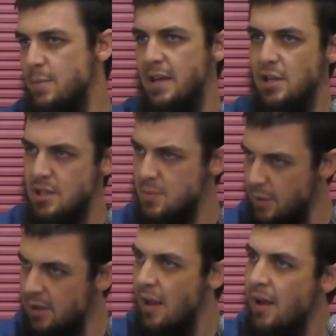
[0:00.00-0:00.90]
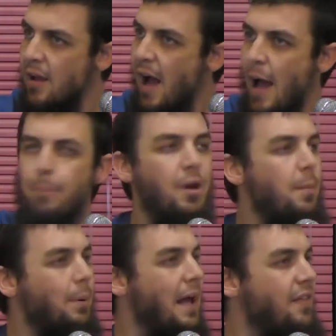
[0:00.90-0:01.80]
explanations, but I
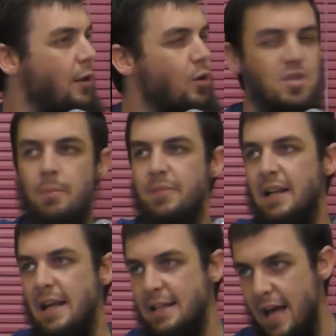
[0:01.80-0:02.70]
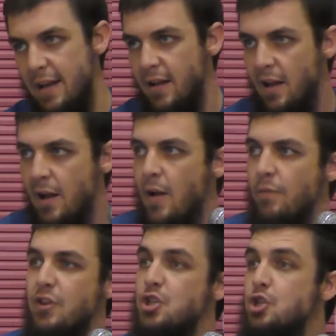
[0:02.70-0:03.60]
put a plan that looks something like that.
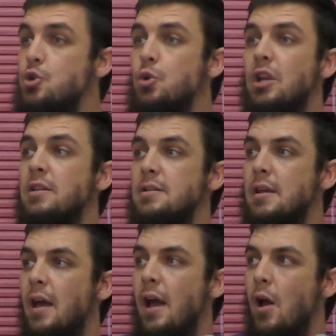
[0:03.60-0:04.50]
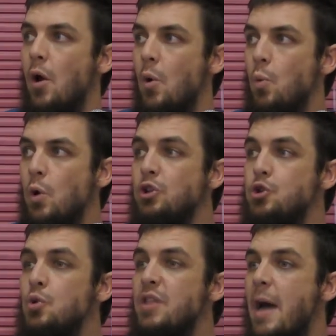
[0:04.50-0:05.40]
The student will
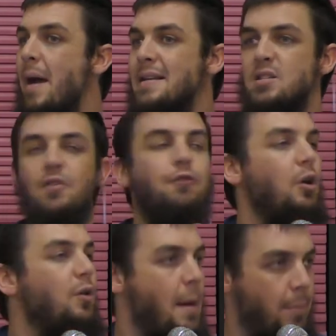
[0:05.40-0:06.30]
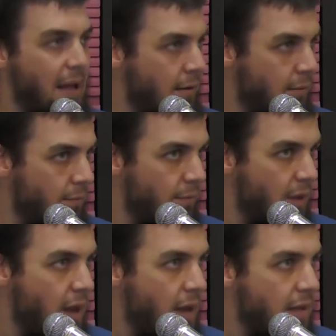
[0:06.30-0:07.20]
do their best to follow that plan.
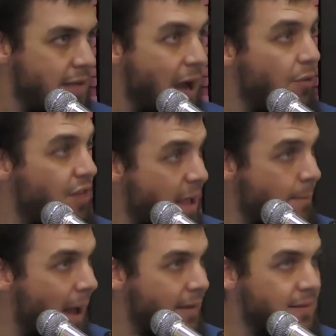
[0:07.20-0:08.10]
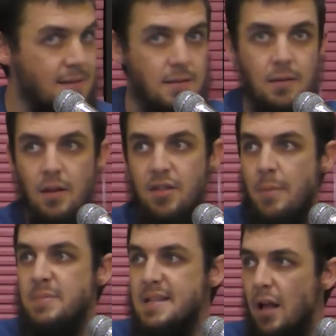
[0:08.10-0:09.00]
Now they might
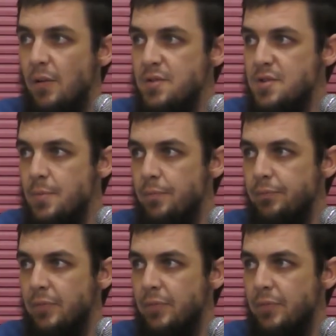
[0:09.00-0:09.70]
themselves